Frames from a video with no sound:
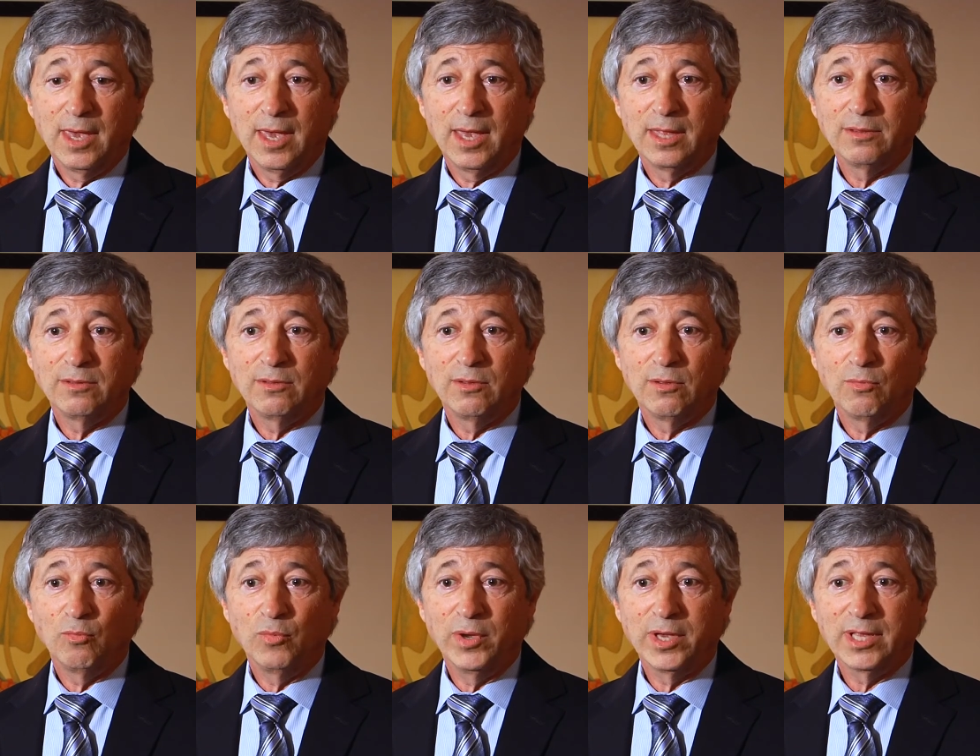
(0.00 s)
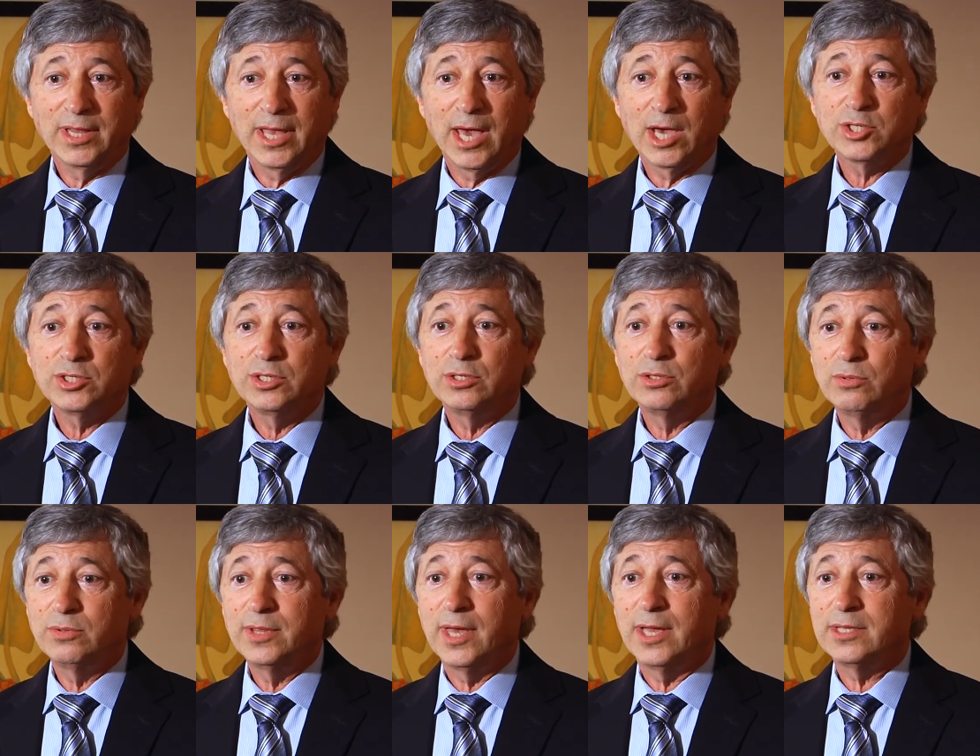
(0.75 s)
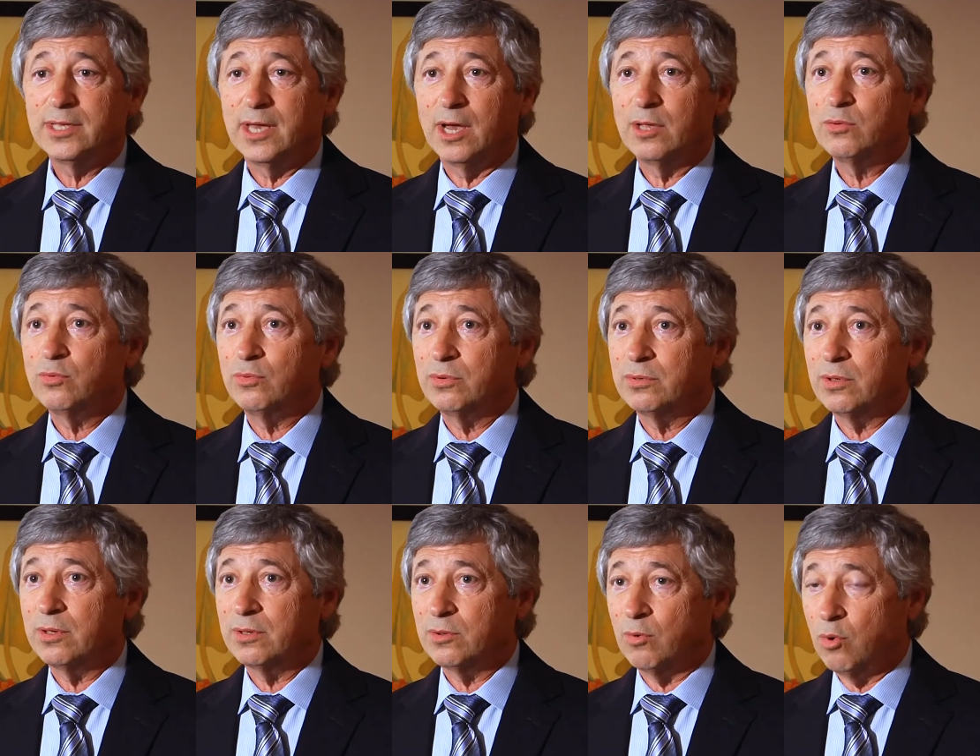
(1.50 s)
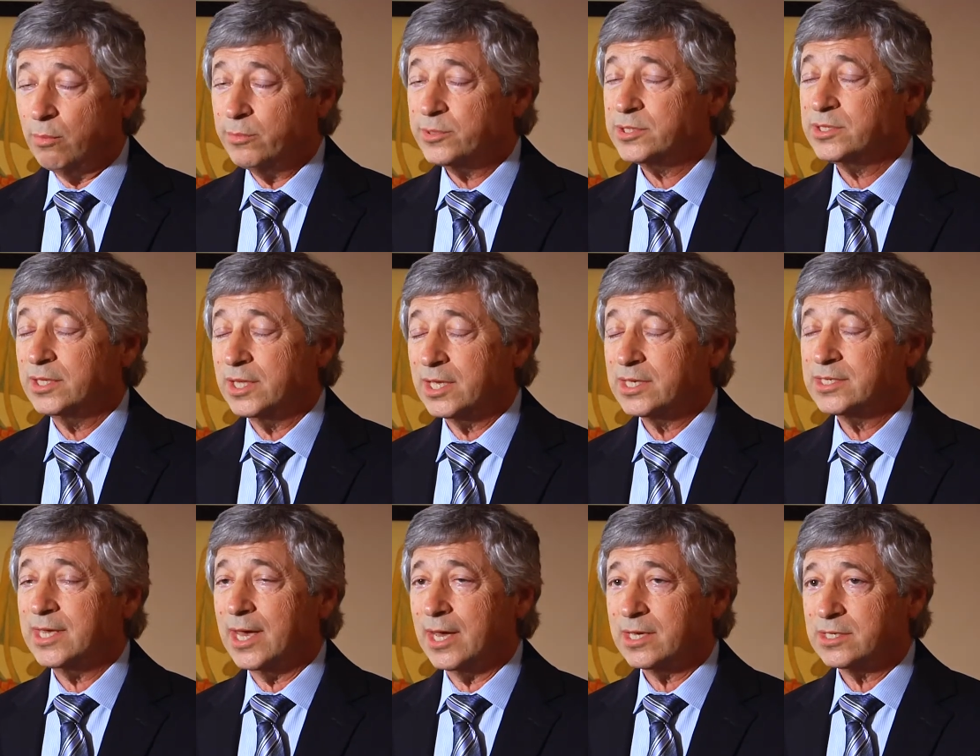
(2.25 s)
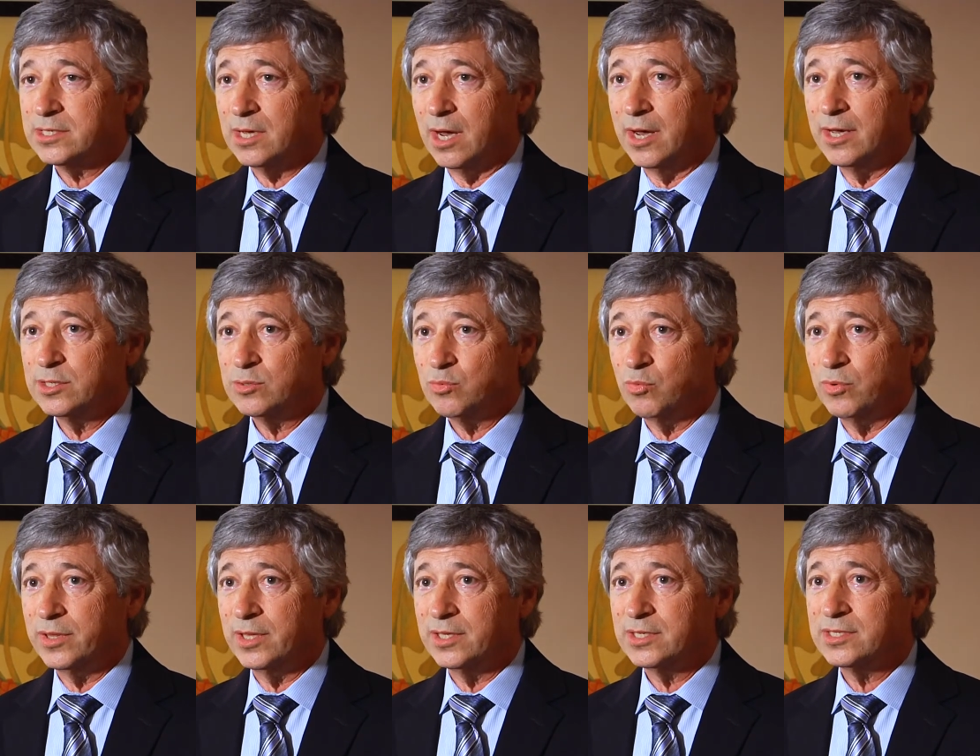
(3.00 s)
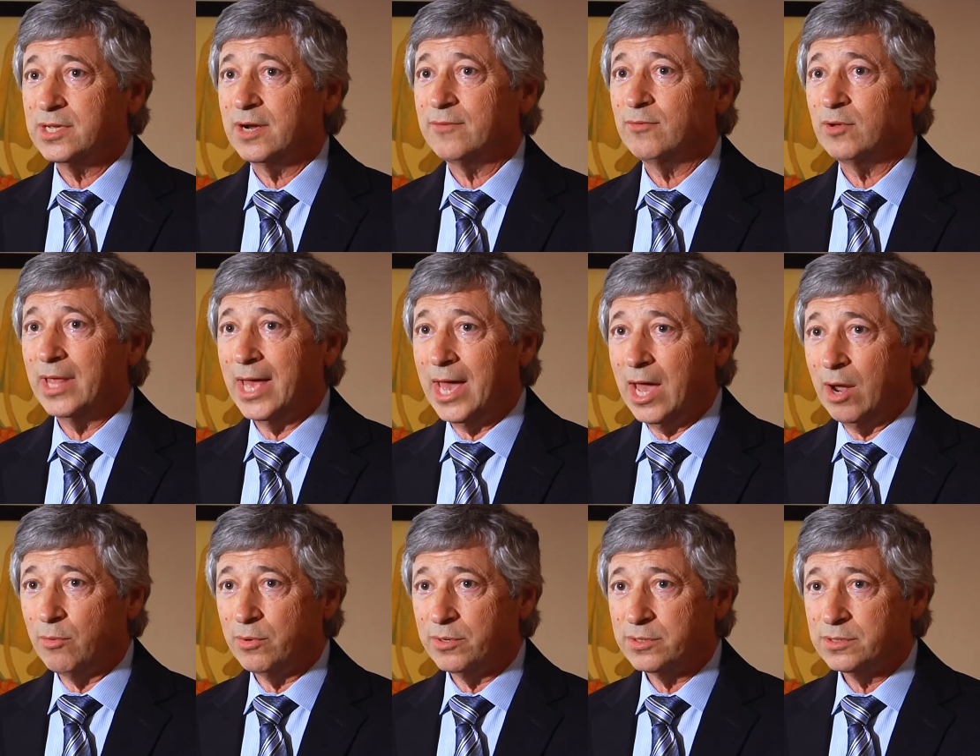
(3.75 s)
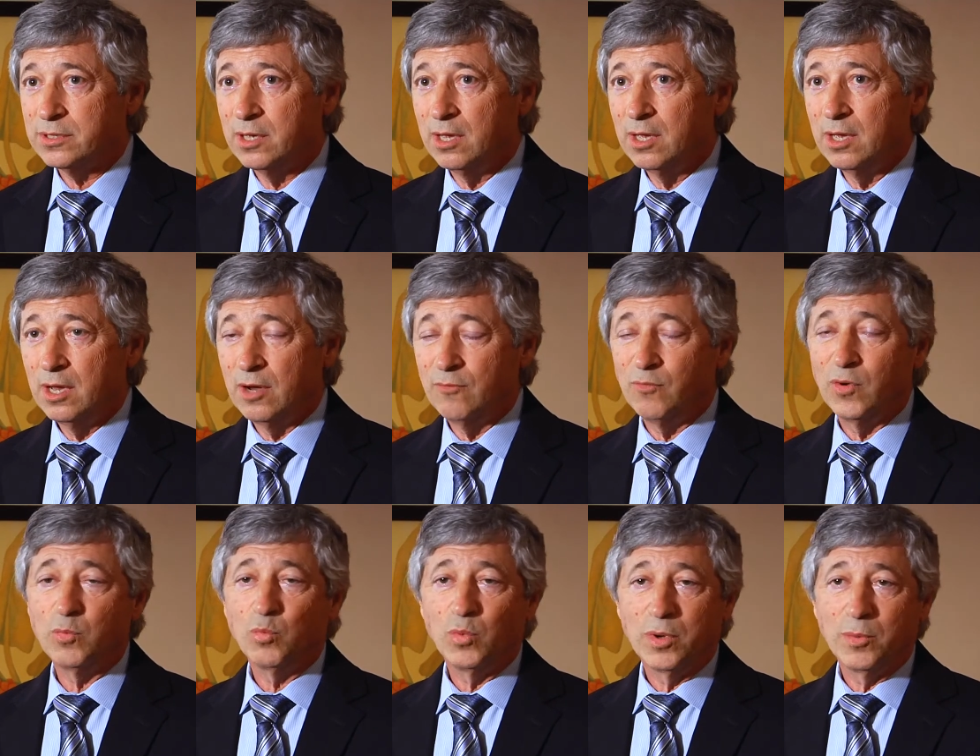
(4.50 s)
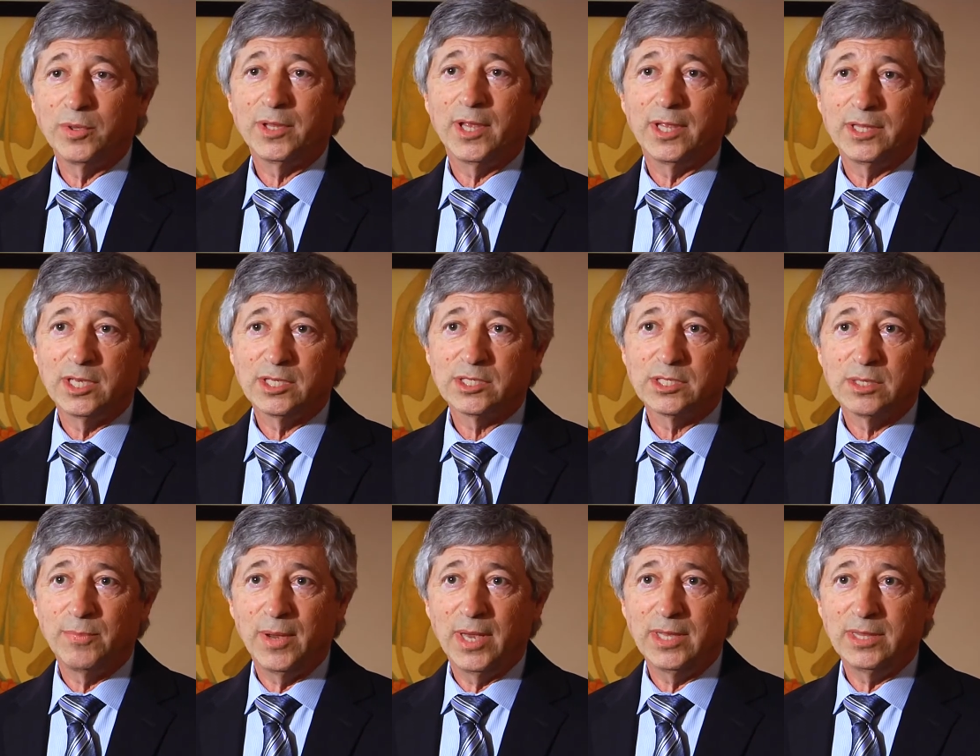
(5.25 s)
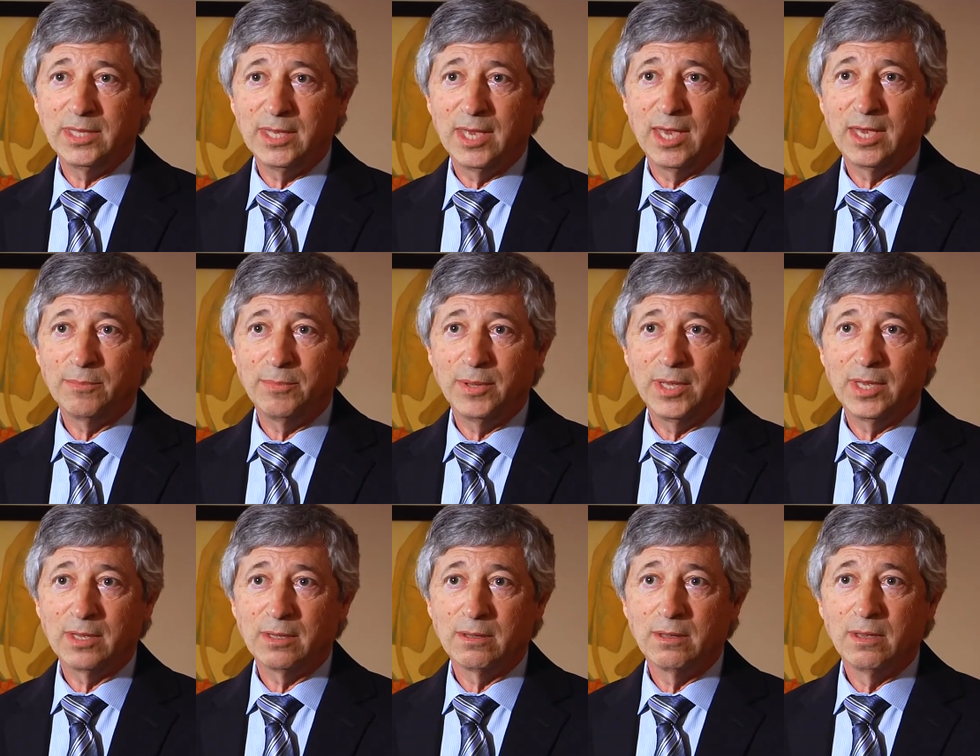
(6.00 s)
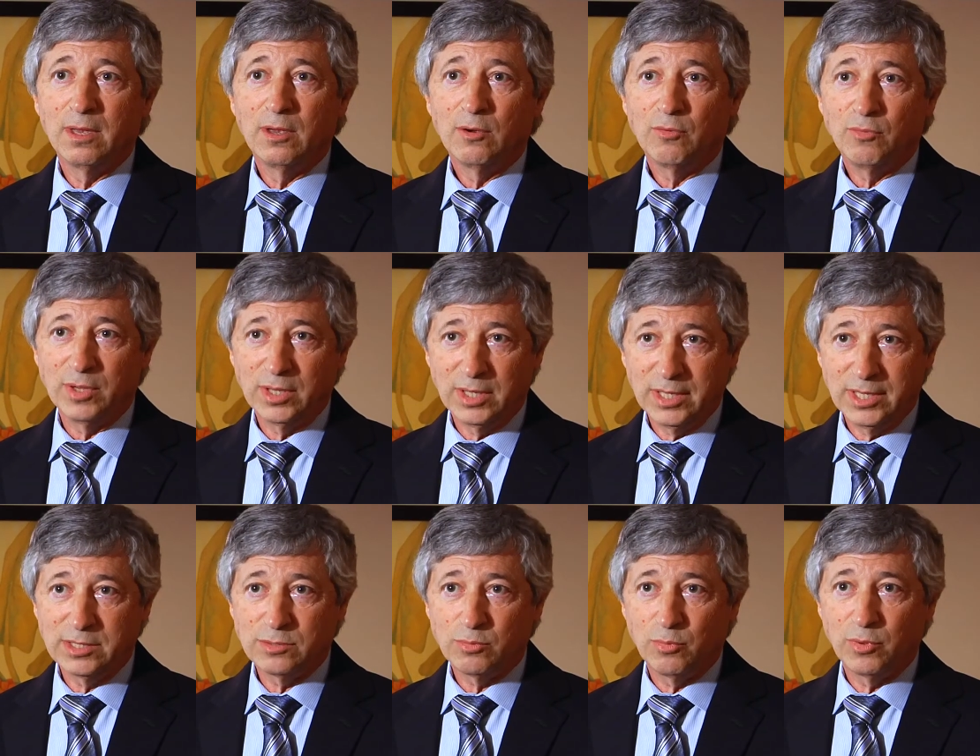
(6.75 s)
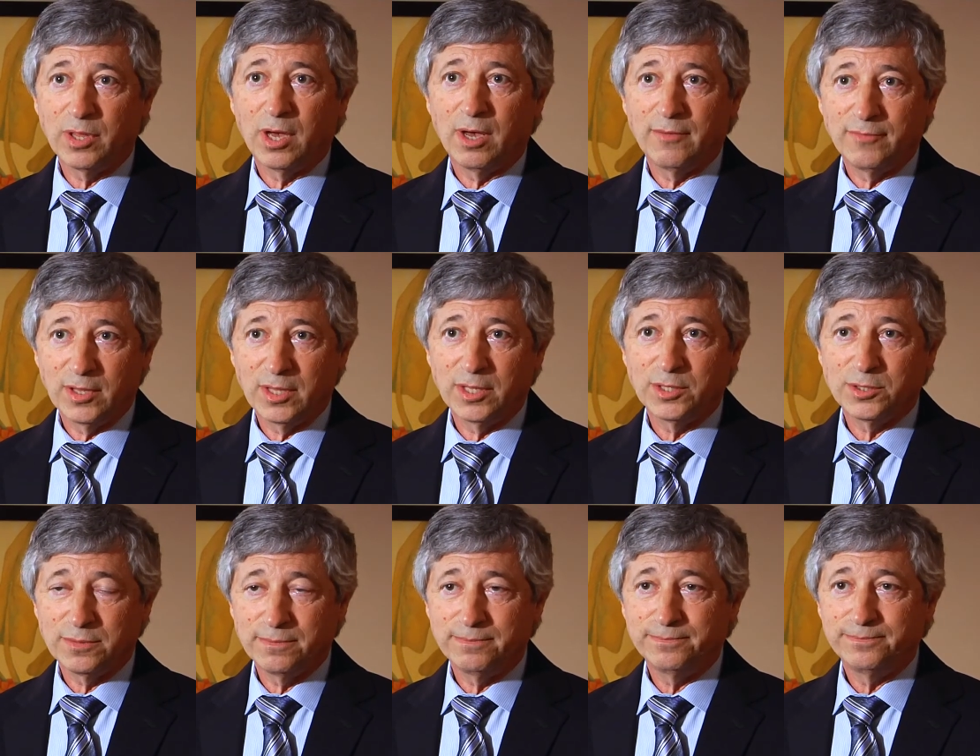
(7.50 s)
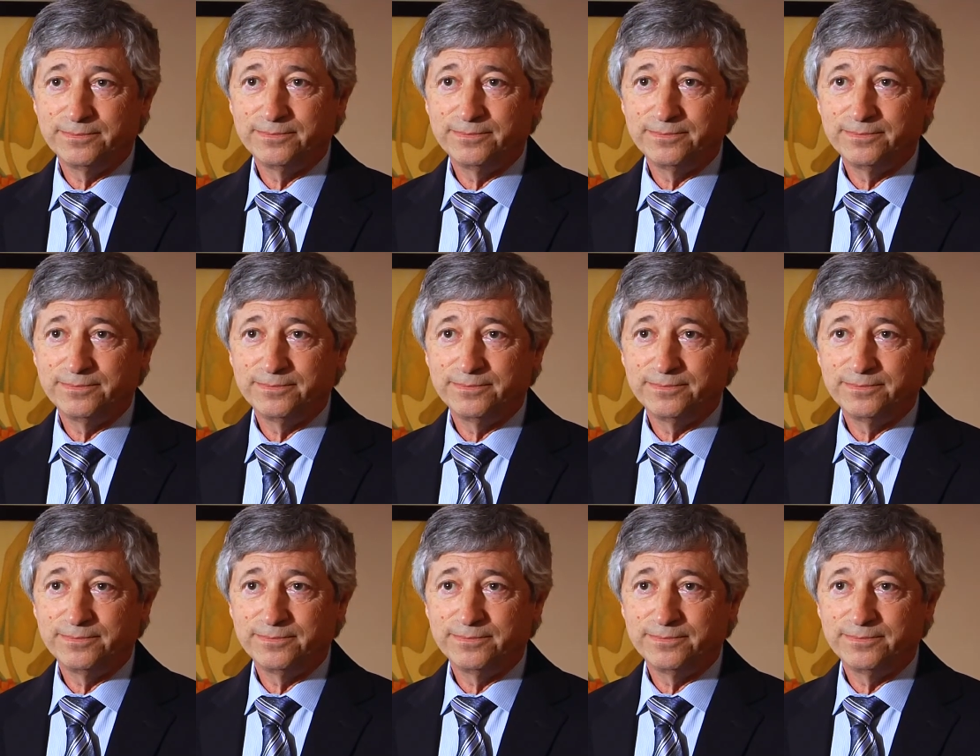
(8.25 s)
And we can actually do that down to almost an exact science within several hours of when we would anticipate the egg being released with ovulation.